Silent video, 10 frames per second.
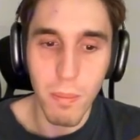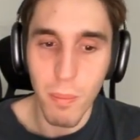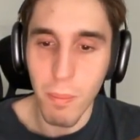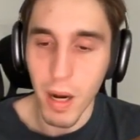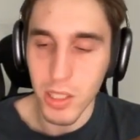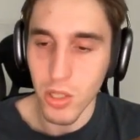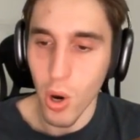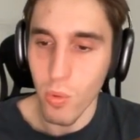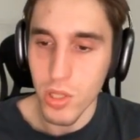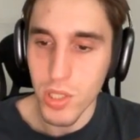button
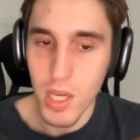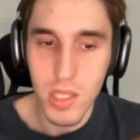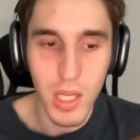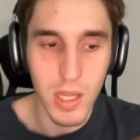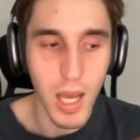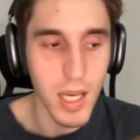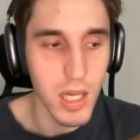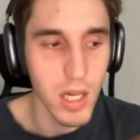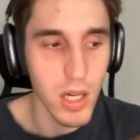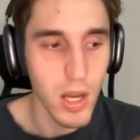hover states and
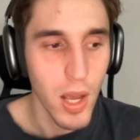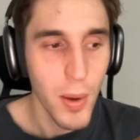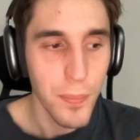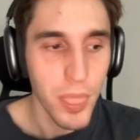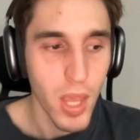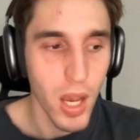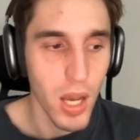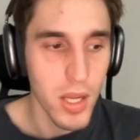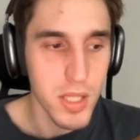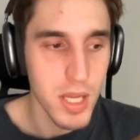like
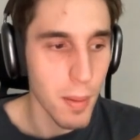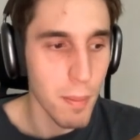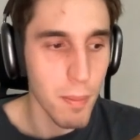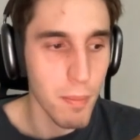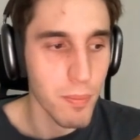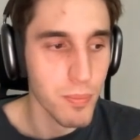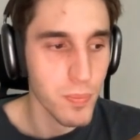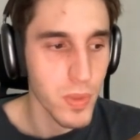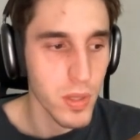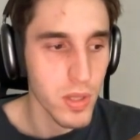some
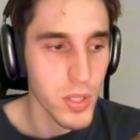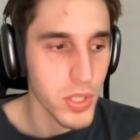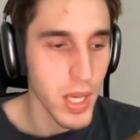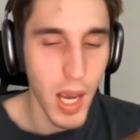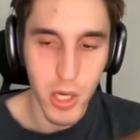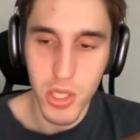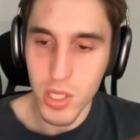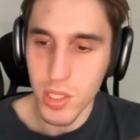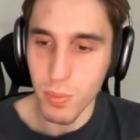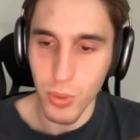
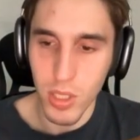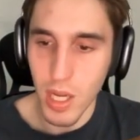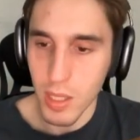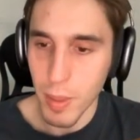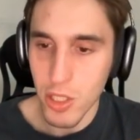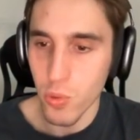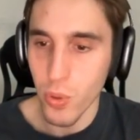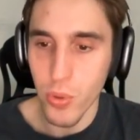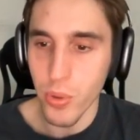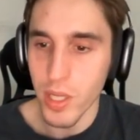actions for the database
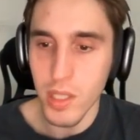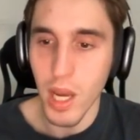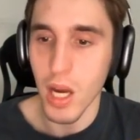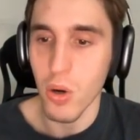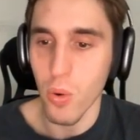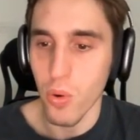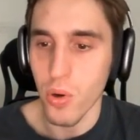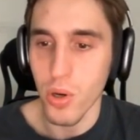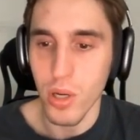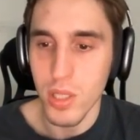querying
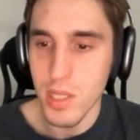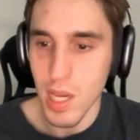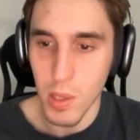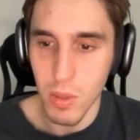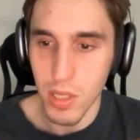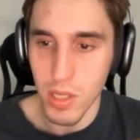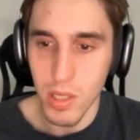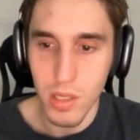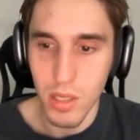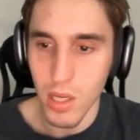or saving
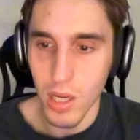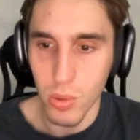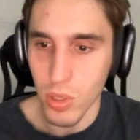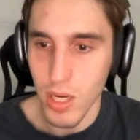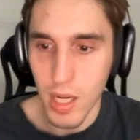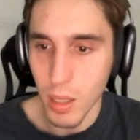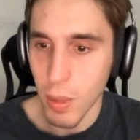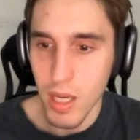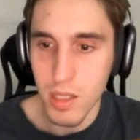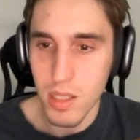to the
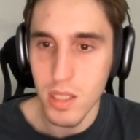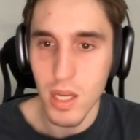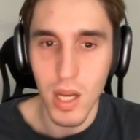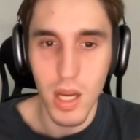database